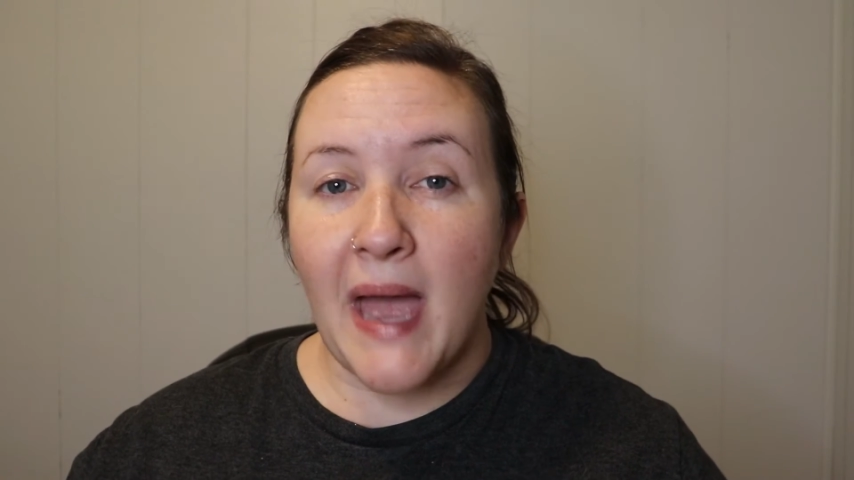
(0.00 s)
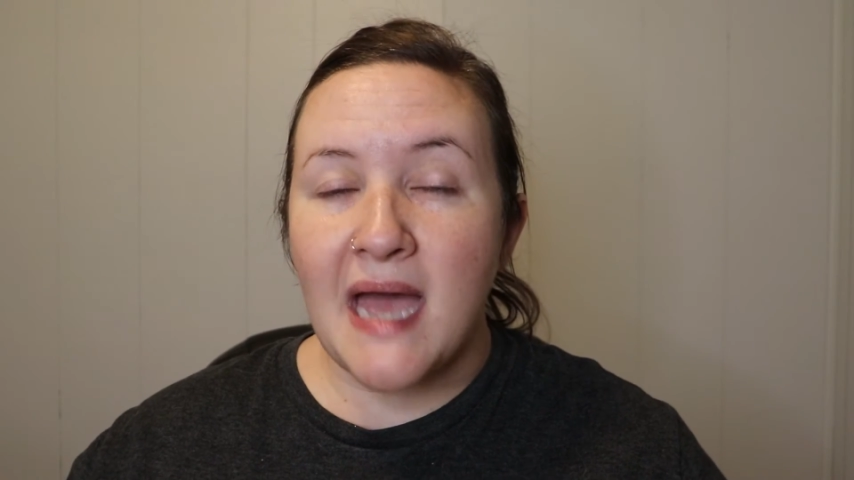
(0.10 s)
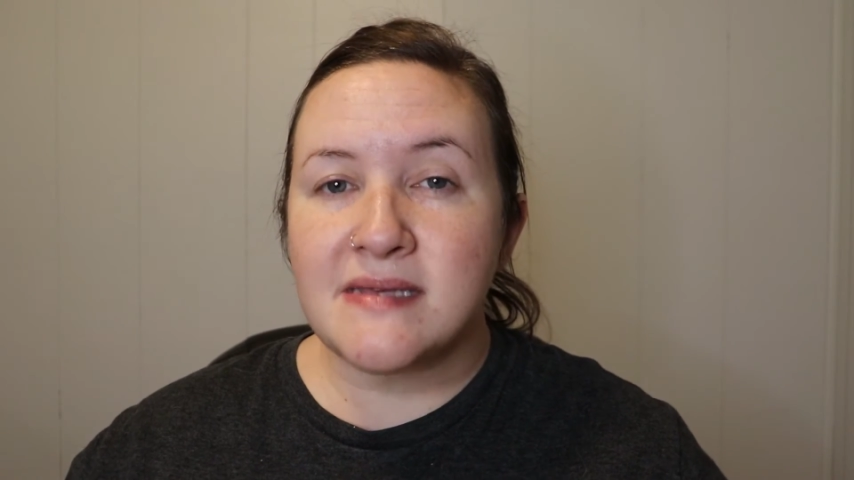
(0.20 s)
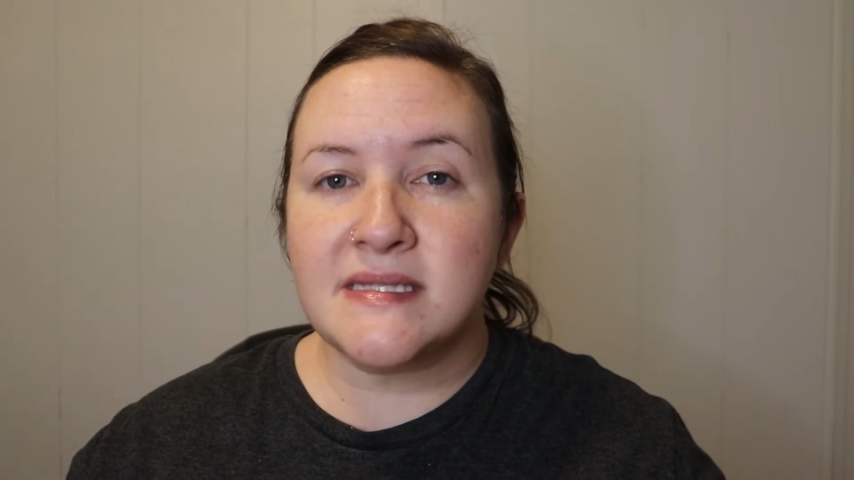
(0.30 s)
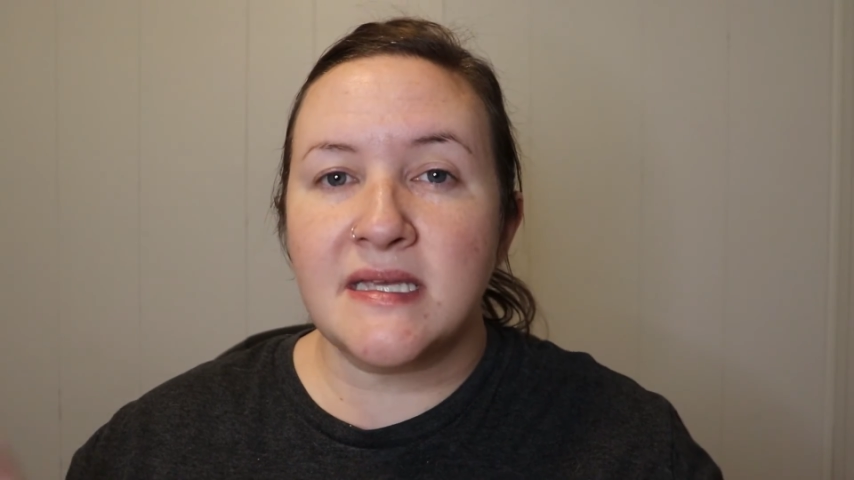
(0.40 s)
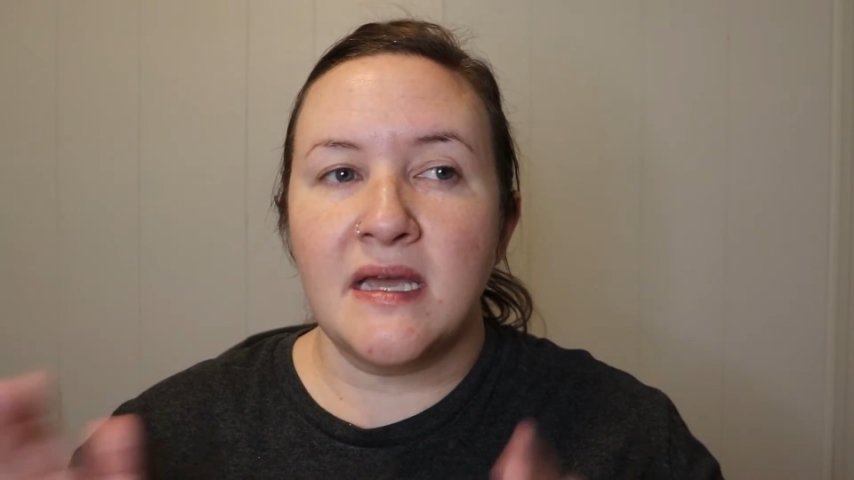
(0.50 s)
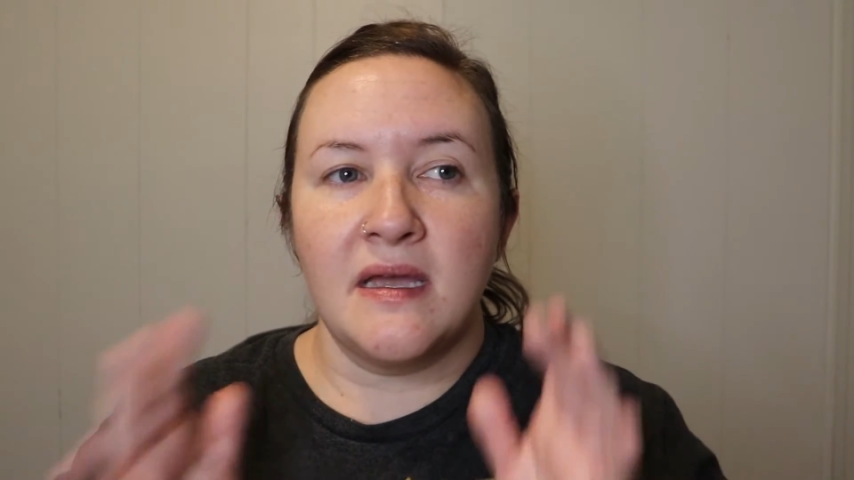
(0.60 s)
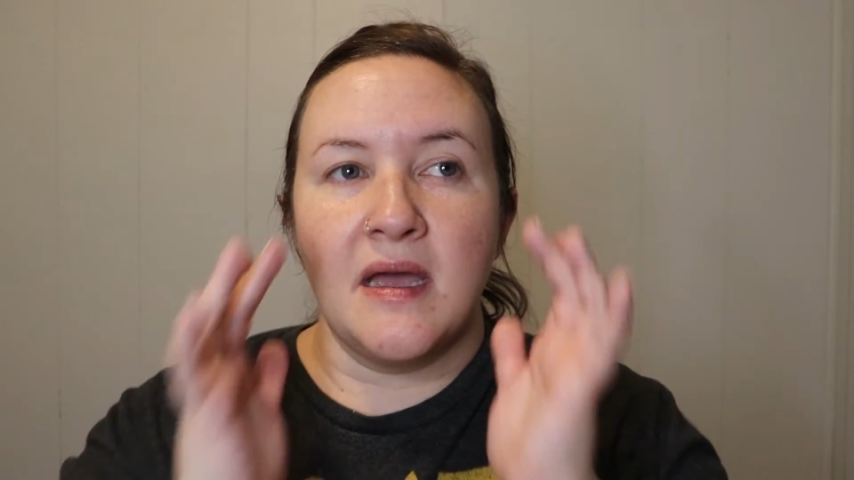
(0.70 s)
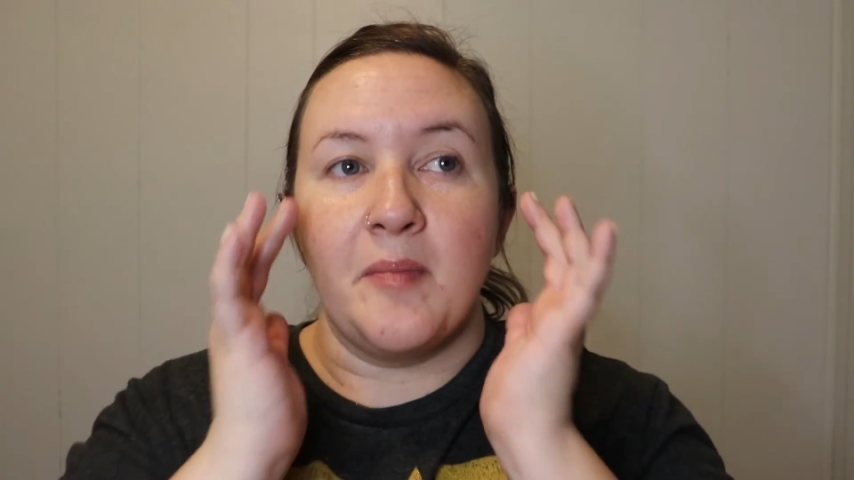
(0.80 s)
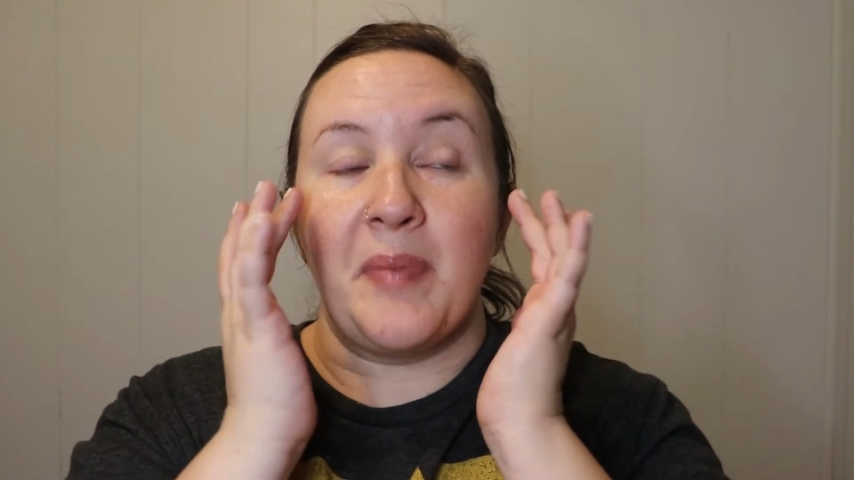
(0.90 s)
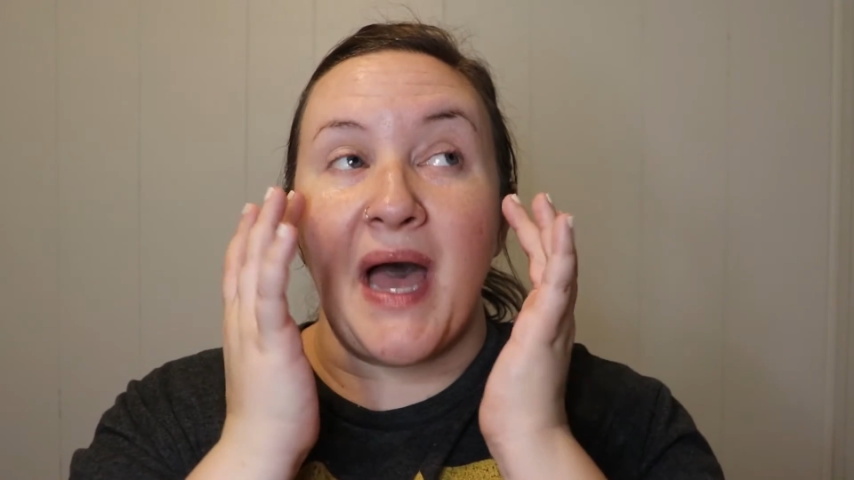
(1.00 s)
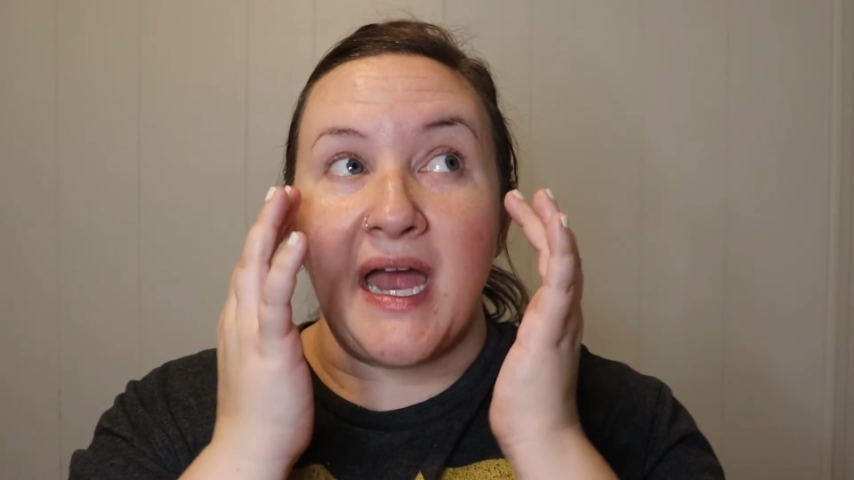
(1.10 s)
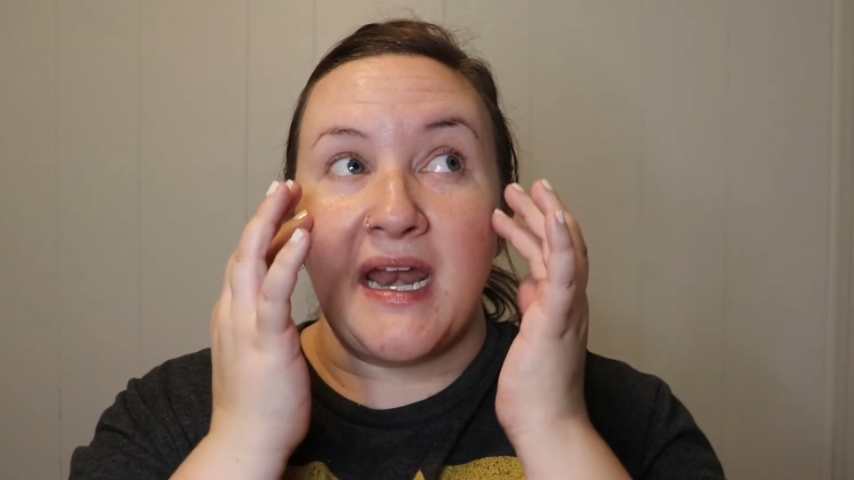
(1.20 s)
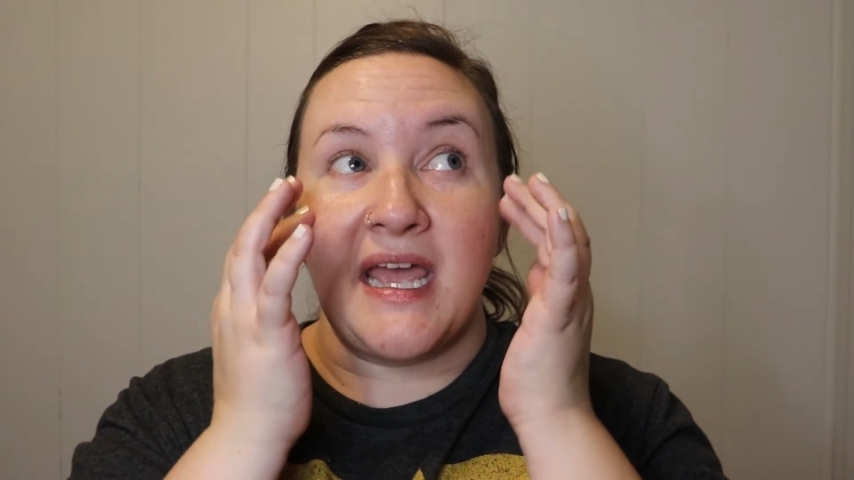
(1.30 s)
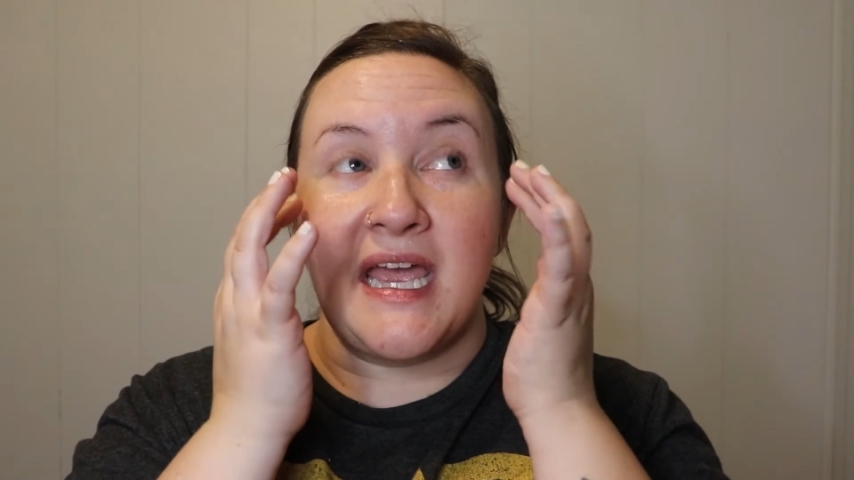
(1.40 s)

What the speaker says: mask, but